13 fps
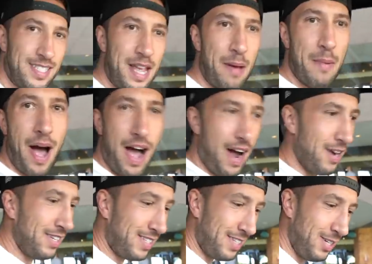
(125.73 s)
Damn, I
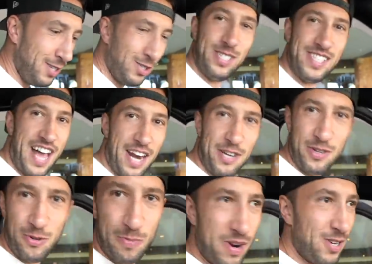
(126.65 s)
already seen her. She's not a
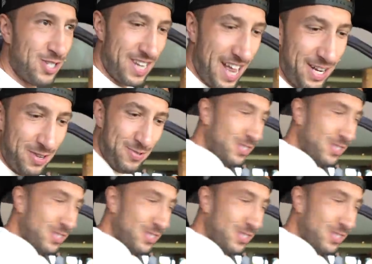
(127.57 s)
dude. She's not a dude.